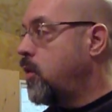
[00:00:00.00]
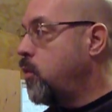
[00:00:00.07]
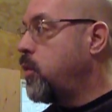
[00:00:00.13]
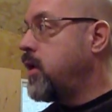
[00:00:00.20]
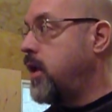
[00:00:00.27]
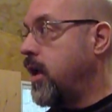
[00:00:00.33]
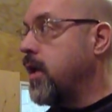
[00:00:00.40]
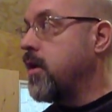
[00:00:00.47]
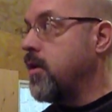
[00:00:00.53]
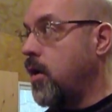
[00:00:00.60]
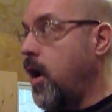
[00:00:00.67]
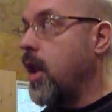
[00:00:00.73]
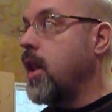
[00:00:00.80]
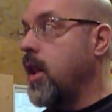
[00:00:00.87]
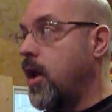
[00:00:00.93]
We did,
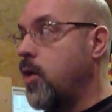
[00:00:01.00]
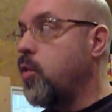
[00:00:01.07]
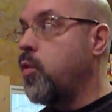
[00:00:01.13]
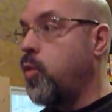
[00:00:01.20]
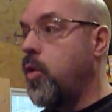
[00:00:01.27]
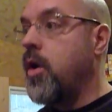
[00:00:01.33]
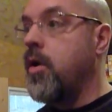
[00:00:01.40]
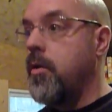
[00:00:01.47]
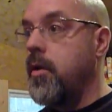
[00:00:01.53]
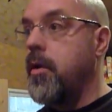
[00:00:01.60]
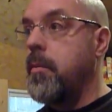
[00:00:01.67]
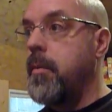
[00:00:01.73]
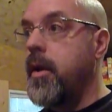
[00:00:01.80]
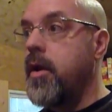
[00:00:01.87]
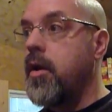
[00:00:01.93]
uh, in, a, in a
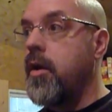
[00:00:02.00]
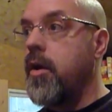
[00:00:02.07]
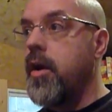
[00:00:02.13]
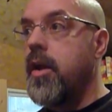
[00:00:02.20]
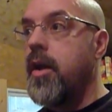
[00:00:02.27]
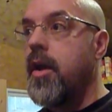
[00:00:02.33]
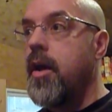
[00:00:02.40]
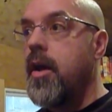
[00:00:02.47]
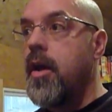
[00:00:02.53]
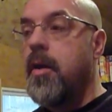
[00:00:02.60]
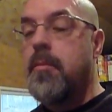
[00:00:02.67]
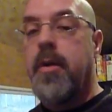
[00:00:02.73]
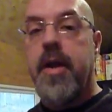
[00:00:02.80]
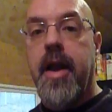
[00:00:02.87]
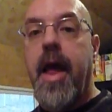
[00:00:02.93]
big hurry.
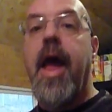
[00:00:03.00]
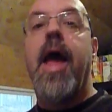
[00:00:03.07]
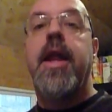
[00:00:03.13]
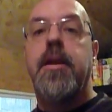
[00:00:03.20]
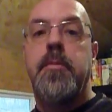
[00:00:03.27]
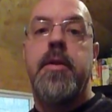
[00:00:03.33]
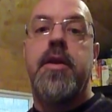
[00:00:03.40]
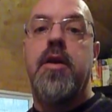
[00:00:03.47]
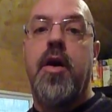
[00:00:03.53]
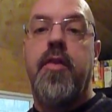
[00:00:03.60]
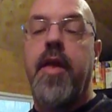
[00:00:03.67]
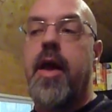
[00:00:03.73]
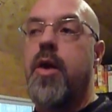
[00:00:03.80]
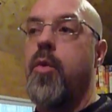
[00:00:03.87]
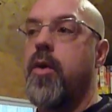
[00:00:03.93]
But it had to be done
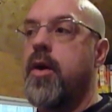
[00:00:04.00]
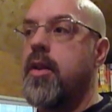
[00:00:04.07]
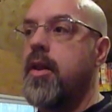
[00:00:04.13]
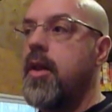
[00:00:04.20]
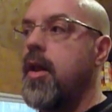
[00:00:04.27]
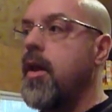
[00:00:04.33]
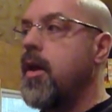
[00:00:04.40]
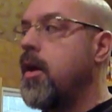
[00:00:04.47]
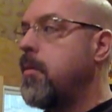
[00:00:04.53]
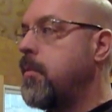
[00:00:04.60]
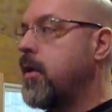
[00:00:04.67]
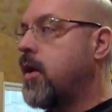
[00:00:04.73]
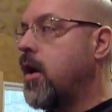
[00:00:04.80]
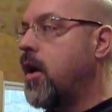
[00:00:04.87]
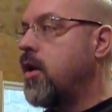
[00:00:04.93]
that quickly
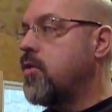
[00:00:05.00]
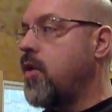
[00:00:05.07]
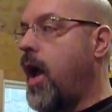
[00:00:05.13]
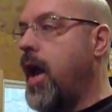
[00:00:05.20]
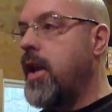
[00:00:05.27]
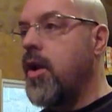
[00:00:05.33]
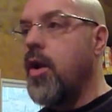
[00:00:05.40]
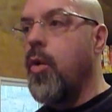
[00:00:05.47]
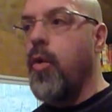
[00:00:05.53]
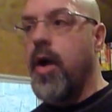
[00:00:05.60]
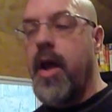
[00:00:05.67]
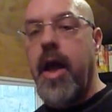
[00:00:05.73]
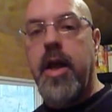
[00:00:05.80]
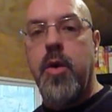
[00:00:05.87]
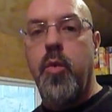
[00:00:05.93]
because I didn't know what
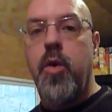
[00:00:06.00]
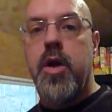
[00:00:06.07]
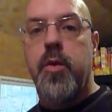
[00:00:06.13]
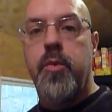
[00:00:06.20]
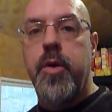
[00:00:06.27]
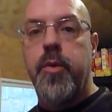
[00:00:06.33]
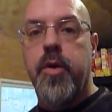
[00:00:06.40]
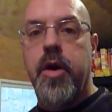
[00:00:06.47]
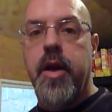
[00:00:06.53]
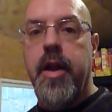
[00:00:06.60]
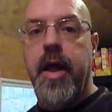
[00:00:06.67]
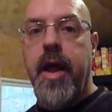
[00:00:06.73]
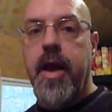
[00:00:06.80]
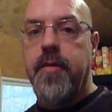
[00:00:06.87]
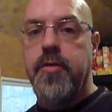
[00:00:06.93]
kind of winter we were going
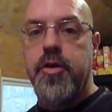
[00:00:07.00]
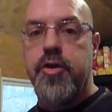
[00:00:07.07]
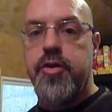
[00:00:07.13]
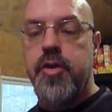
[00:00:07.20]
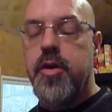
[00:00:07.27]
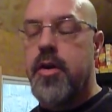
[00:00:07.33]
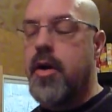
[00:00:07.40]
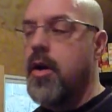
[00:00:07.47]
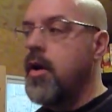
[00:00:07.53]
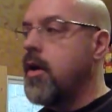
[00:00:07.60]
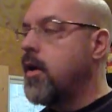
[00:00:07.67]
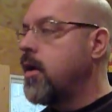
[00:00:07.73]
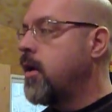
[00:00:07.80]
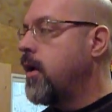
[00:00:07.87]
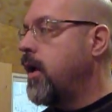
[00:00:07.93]
to have this year.
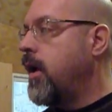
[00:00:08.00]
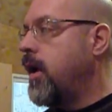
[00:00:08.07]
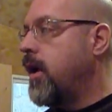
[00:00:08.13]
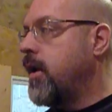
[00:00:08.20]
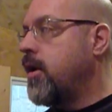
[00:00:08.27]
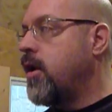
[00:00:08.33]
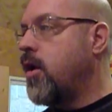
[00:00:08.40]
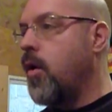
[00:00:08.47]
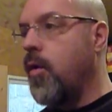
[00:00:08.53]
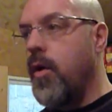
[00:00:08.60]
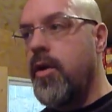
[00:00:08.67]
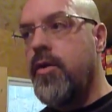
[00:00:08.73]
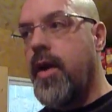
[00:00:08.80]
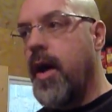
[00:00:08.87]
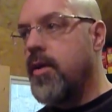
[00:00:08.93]
And you know,
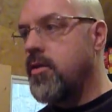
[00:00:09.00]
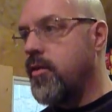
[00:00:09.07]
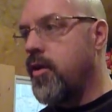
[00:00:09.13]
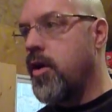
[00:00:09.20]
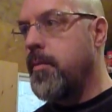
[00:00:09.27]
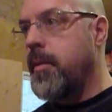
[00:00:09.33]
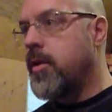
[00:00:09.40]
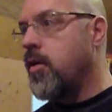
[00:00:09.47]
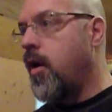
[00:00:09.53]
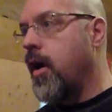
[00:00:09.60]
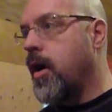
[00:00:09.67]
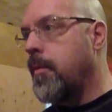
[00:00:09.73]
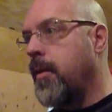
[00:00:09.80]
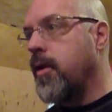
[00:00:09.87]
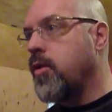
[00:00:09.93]
you guys have heard me talk
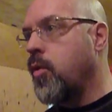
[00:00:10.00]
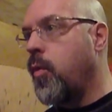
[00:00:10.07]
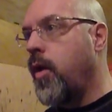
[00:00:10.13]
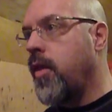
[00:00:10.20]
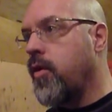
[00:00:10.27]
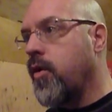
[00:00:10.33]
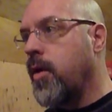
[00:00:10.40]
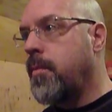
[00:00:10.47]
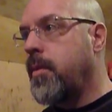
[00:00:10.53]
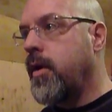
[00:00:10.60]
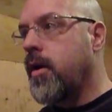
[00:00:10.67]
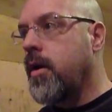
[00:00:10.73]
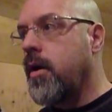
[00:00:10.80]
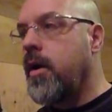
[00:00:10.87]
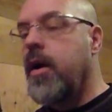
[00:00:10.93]
about the weather up
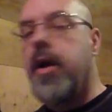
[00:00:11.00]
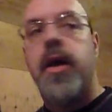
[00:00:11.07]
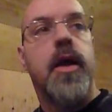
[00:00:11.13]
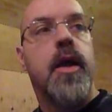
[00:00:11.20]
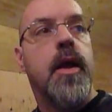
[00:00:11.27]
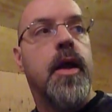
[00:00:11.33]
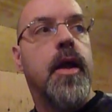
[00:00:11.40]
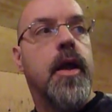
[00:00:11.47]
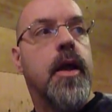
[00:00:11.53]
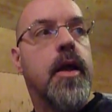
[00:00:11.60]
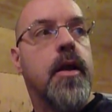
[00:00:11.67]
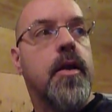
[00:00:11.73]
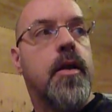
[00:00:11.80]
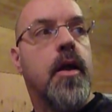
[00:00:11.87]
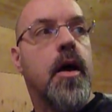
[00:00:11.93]
here,
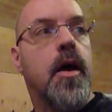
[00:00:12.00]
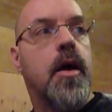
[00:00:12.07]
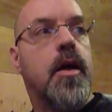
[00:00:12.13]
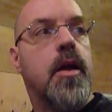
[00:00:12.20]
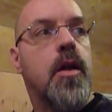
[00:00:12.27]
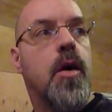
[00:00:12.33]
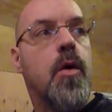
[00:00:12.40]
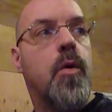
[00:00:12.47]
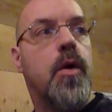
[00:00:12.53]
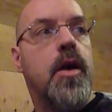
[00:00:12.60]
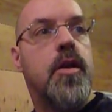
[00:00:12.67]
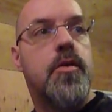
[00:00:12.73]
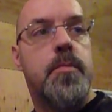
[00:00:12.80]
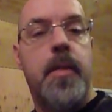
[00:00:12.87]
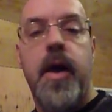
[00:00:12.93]
and uh, you know,
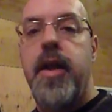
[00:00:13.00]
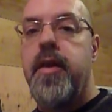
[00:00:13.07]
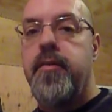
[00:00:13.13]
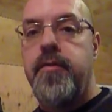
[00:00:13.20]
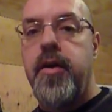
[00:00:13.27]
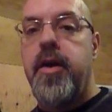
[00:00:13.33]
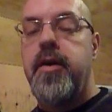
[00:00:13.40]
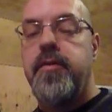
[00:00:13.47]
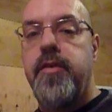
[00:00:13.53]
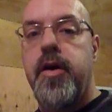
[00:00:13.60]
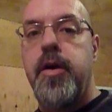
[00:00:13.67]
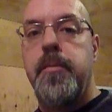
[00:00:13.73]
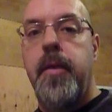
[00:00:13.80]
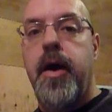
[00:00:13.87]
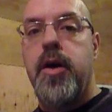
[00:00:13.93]
it's been a very,
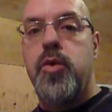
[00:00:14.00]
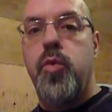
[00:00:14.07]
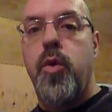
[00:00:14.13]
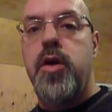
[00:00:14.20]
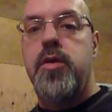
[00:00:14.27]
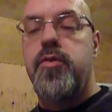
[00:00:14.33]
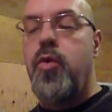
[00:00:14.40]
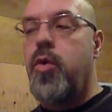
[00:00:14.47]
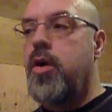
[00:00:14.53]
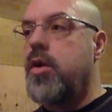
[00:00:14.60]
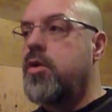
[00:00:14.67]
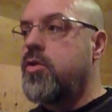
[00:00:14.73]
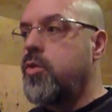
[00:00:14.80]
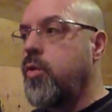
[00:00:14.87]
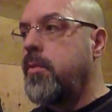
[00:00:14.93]
very mild winter for
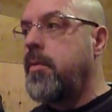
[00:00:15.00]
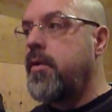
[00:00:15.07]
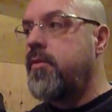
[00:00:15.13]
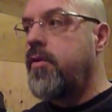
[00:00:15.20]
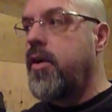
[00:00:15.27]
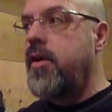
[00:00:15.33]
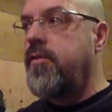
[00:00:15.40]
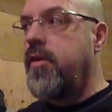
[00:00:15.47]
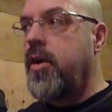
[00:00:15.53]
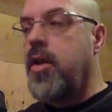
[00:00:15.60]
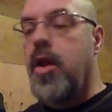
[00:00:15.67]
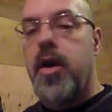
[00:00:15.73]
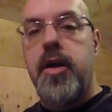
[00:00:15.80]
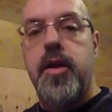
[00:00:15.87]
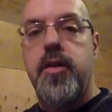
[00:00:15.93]
us. We've been very, very
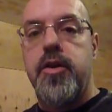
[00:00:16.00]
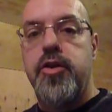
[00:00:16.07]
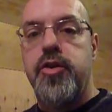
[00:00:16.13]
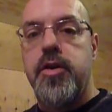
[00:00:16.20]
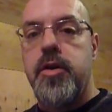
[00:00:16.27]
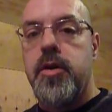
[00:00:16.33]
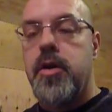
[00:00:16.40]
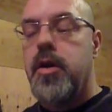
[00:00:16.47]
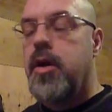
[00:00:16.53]
lucky this year.